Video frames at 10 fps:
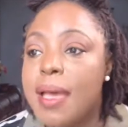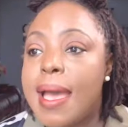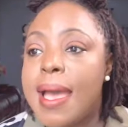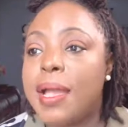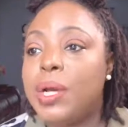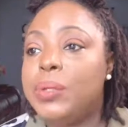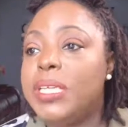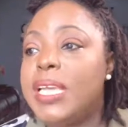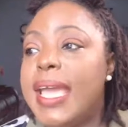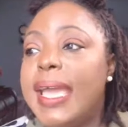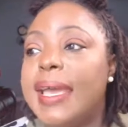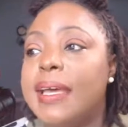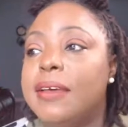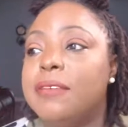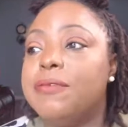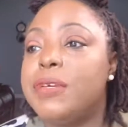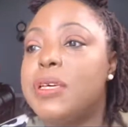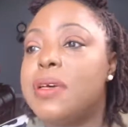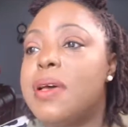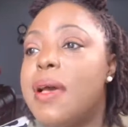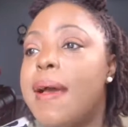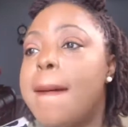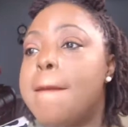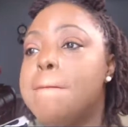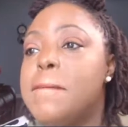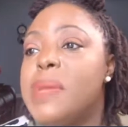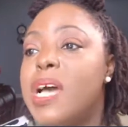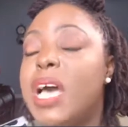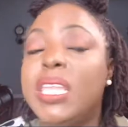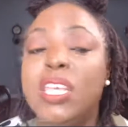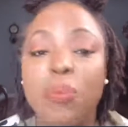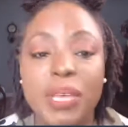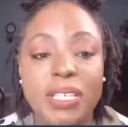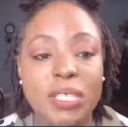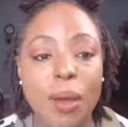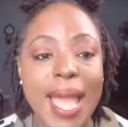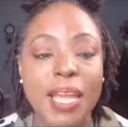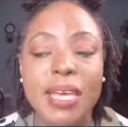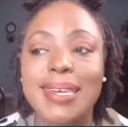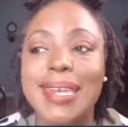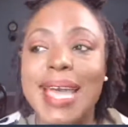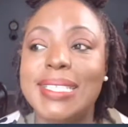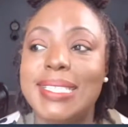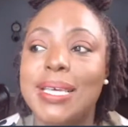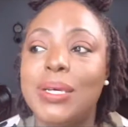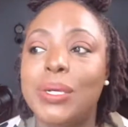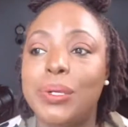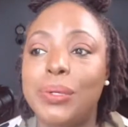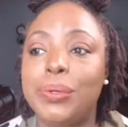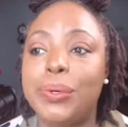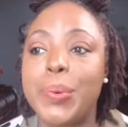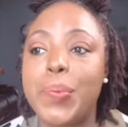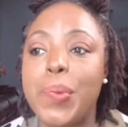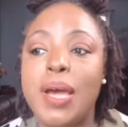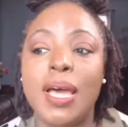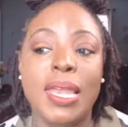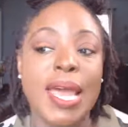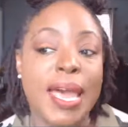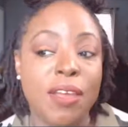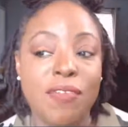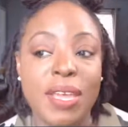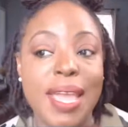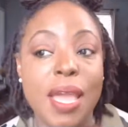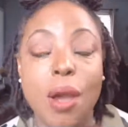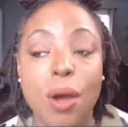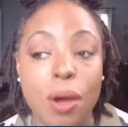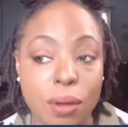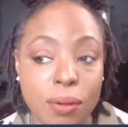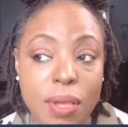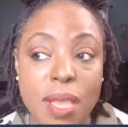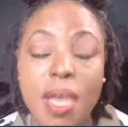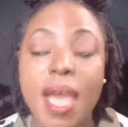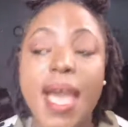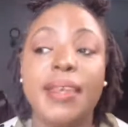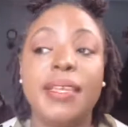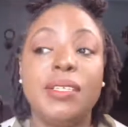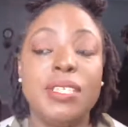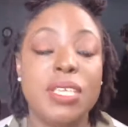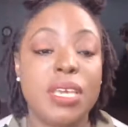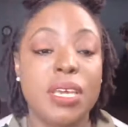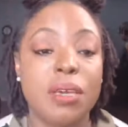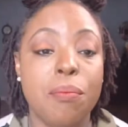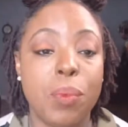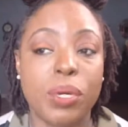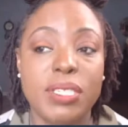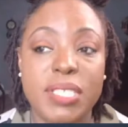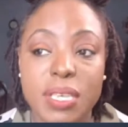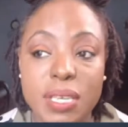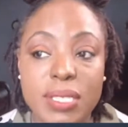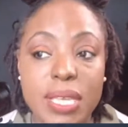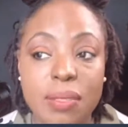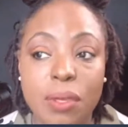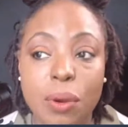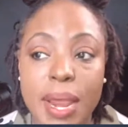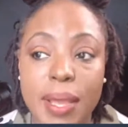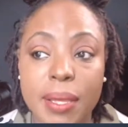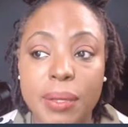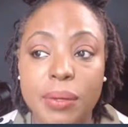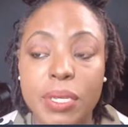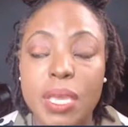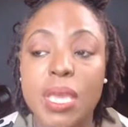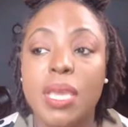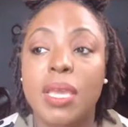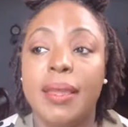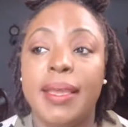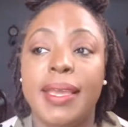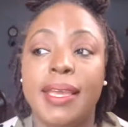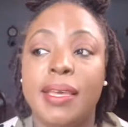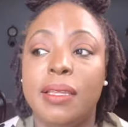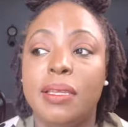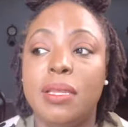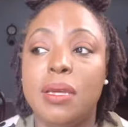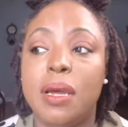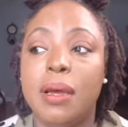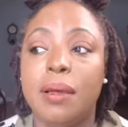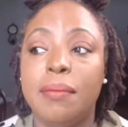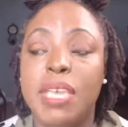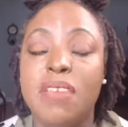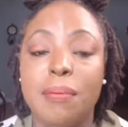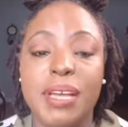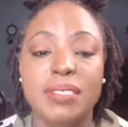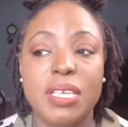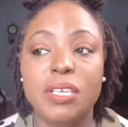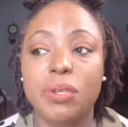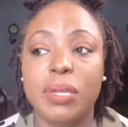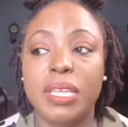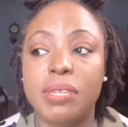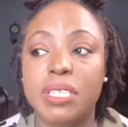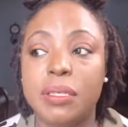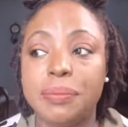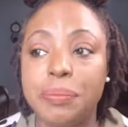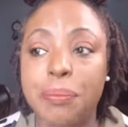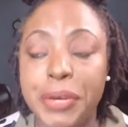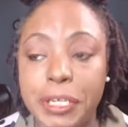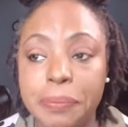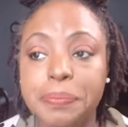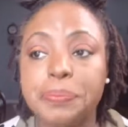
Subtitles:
I only have a little bit, so I could not sell a lot of it at all. I need to get more seeds in the ground, and even my seeds are limited, but